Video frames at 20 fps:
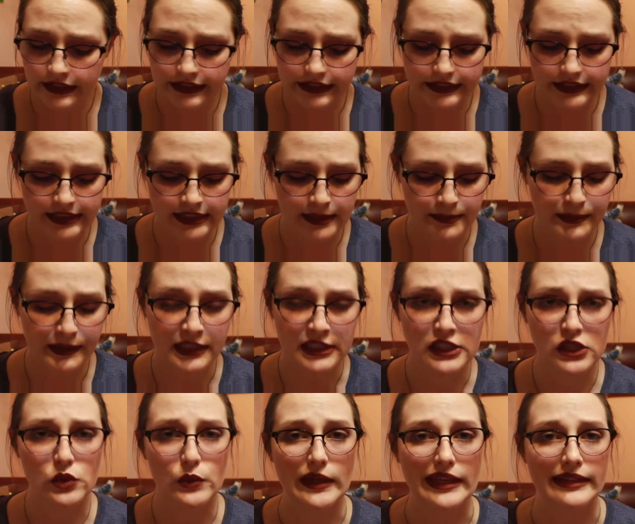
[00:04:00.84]
simple and
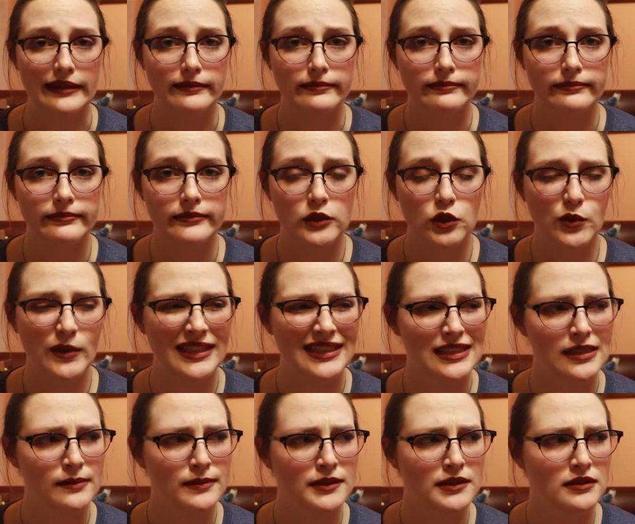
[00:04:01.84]
sweet. Sweet and
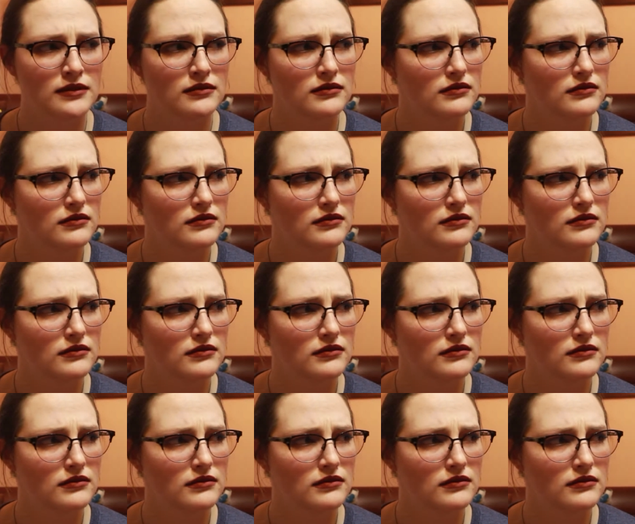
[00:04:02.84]
simple.